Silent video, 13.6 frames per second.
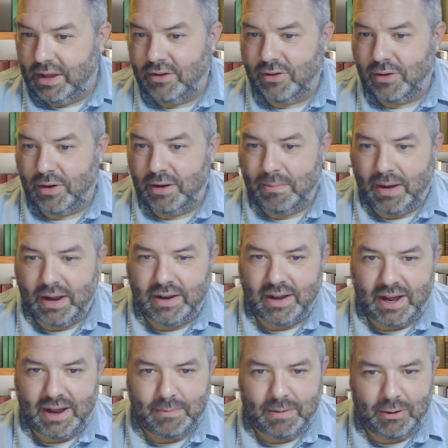enjoyed my
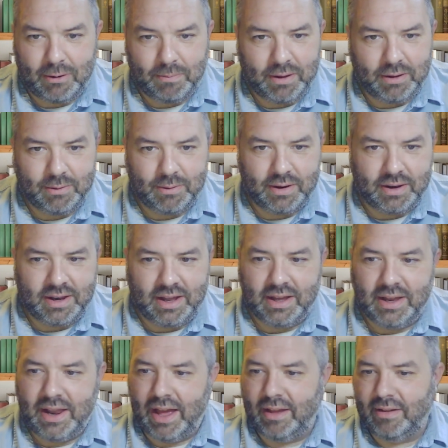time. I hope you
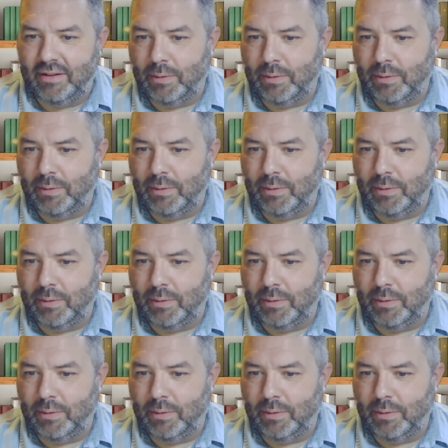did as